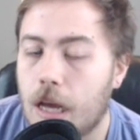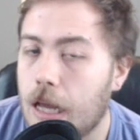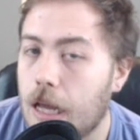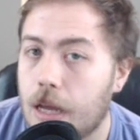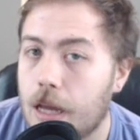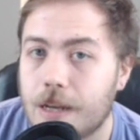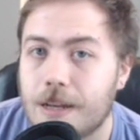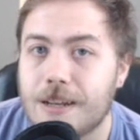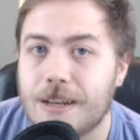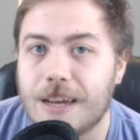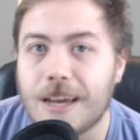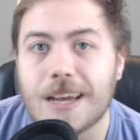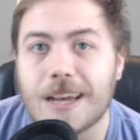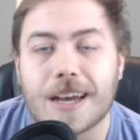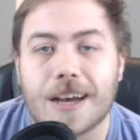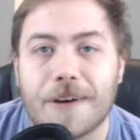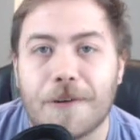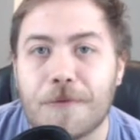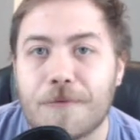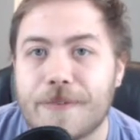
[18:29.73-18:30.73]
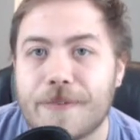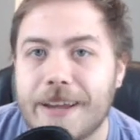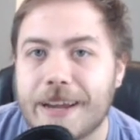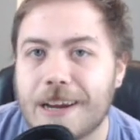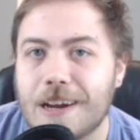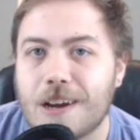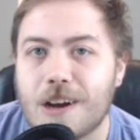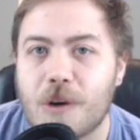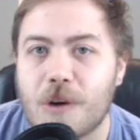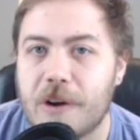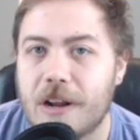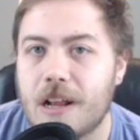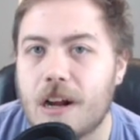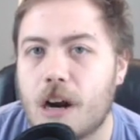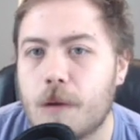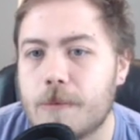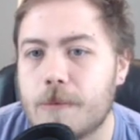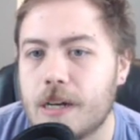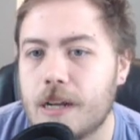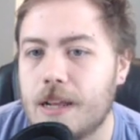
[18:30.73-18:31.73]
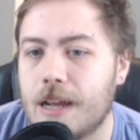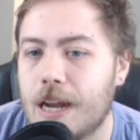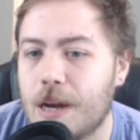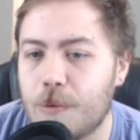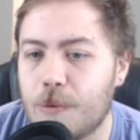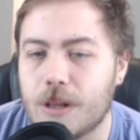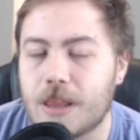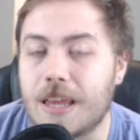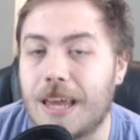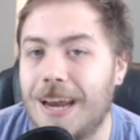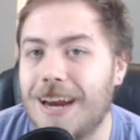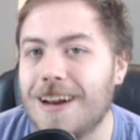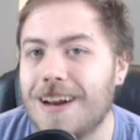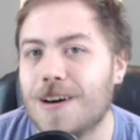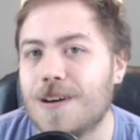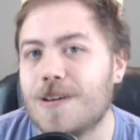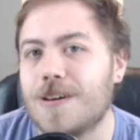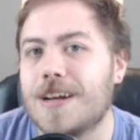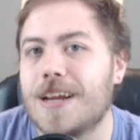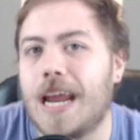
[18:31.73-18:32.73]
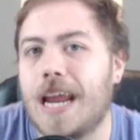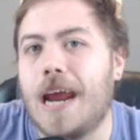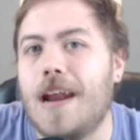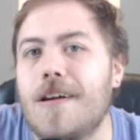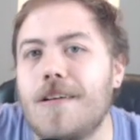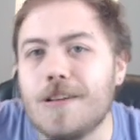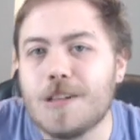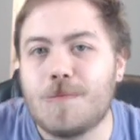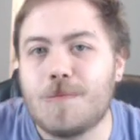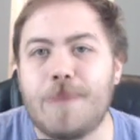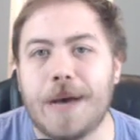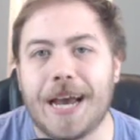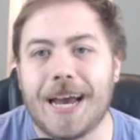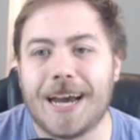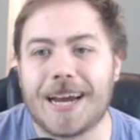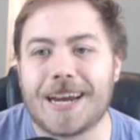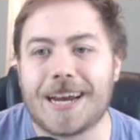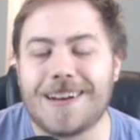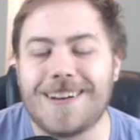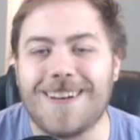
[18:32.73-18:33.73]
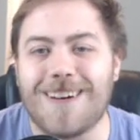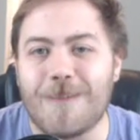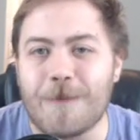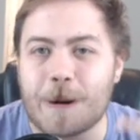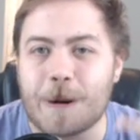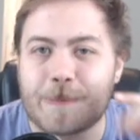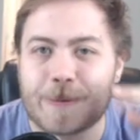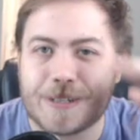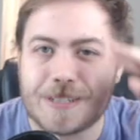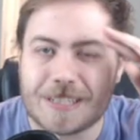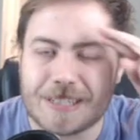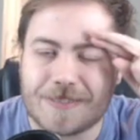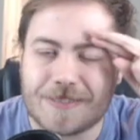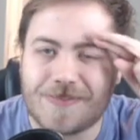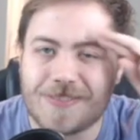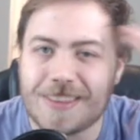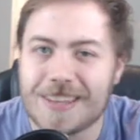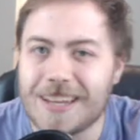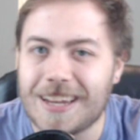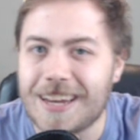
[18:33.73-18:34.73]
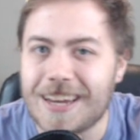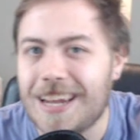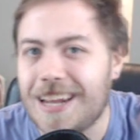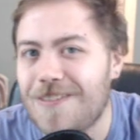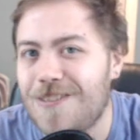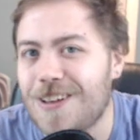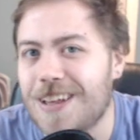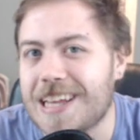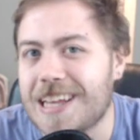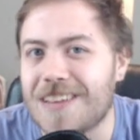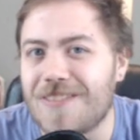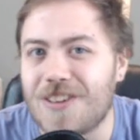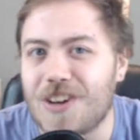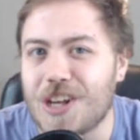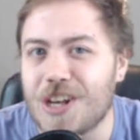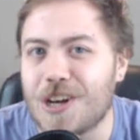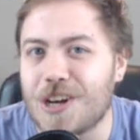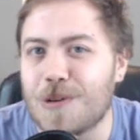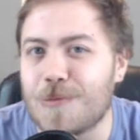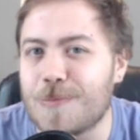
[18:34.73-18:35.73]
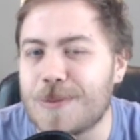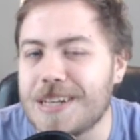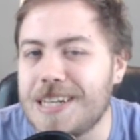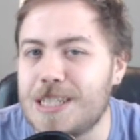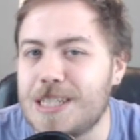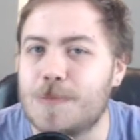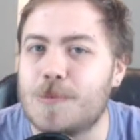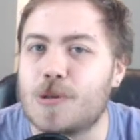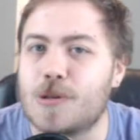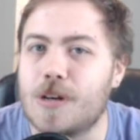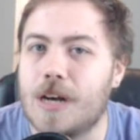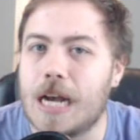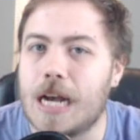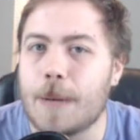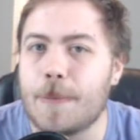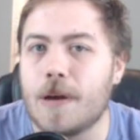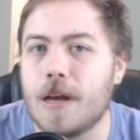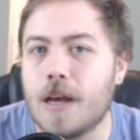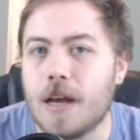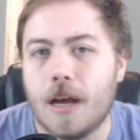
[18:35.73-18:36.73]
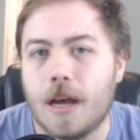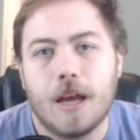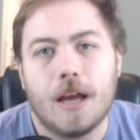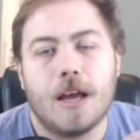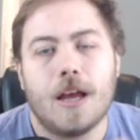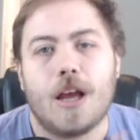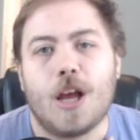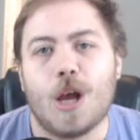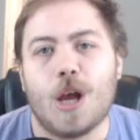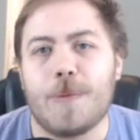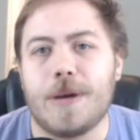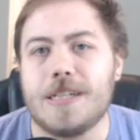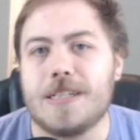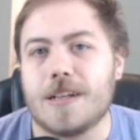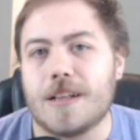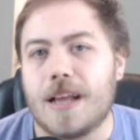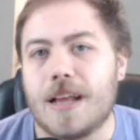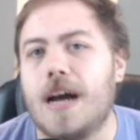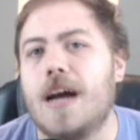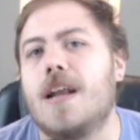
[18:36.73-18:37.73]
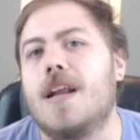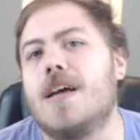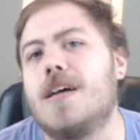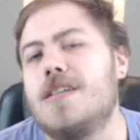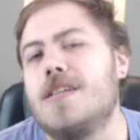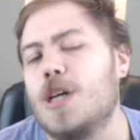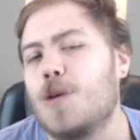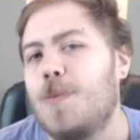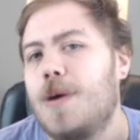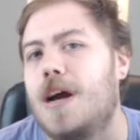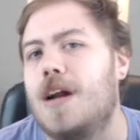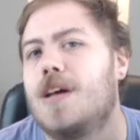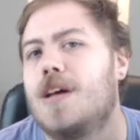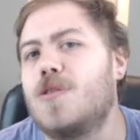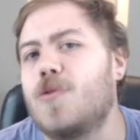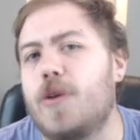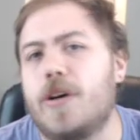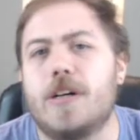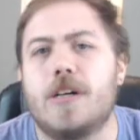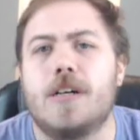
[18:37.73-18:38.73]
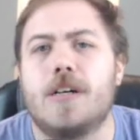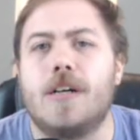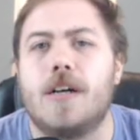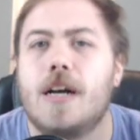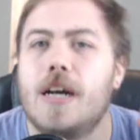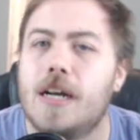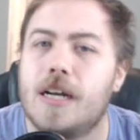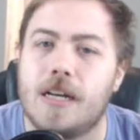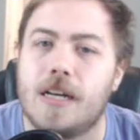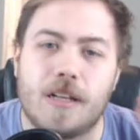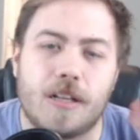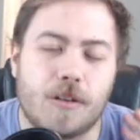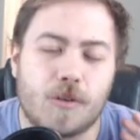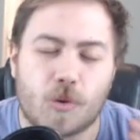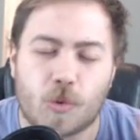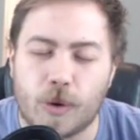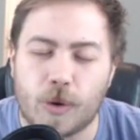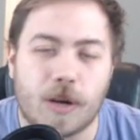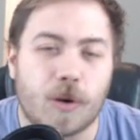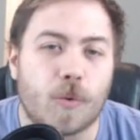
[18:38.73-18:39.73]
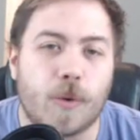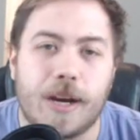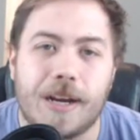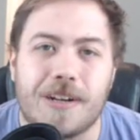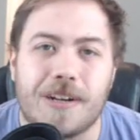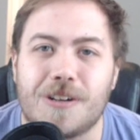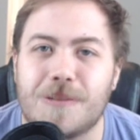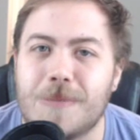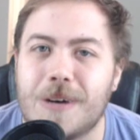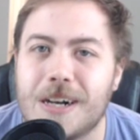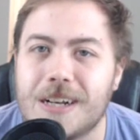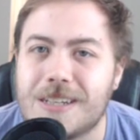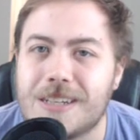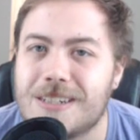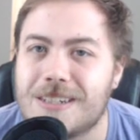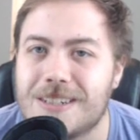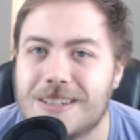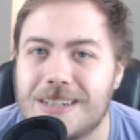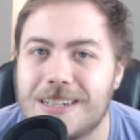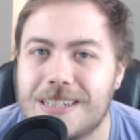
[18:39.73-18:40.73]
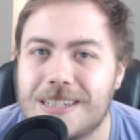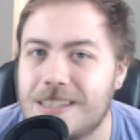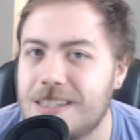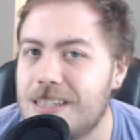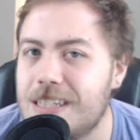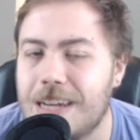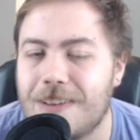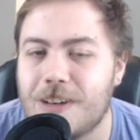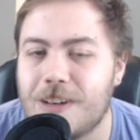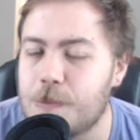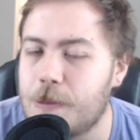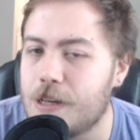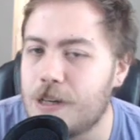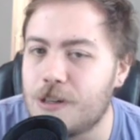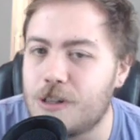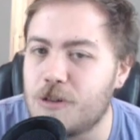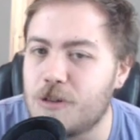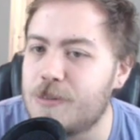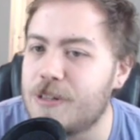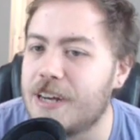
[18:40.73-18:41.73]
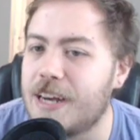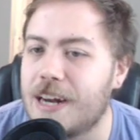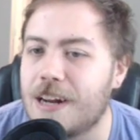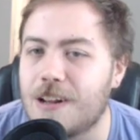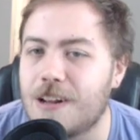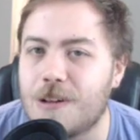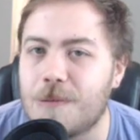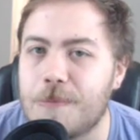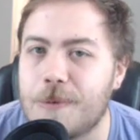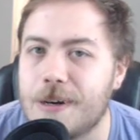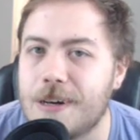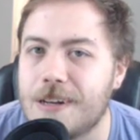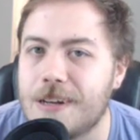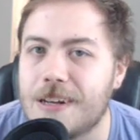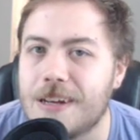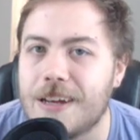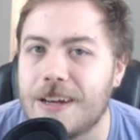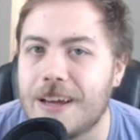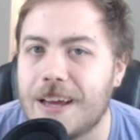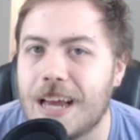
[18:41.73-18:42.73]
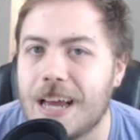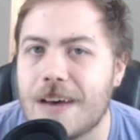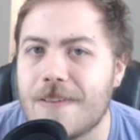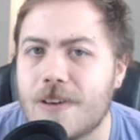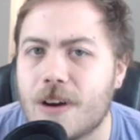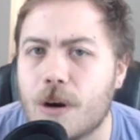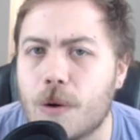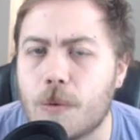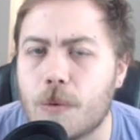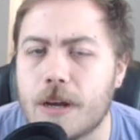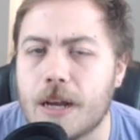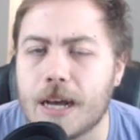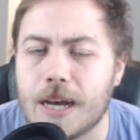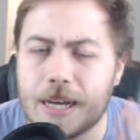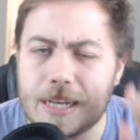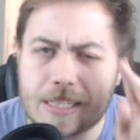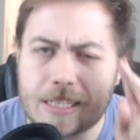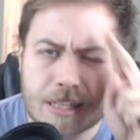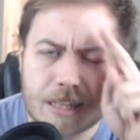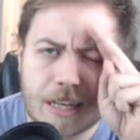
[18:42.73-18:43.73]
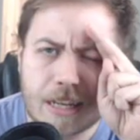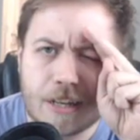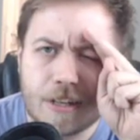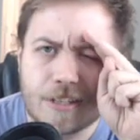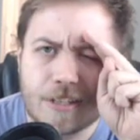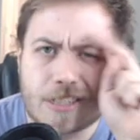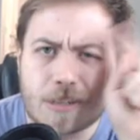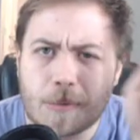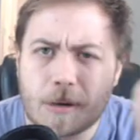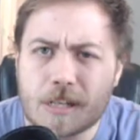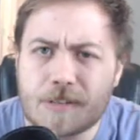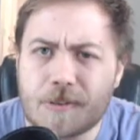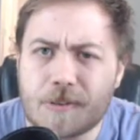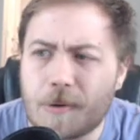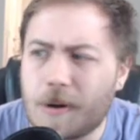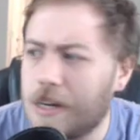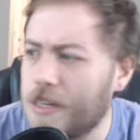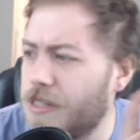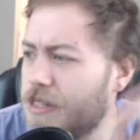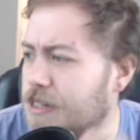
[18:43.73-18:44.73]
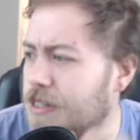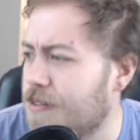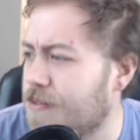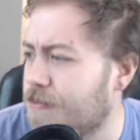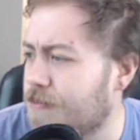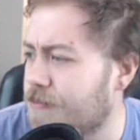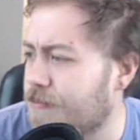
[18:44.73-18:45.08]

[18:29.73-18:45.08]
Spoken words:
And yeah, hopefully I can go win an armory tonight with Kano. Kano is back. No more Prism. Again, if you like the video, please subscribe. It means a lot. Check me out on Twitter. I tweet way too much. It's the same as my YouTube channel. But have a good one, guys. Thank you so much for watching.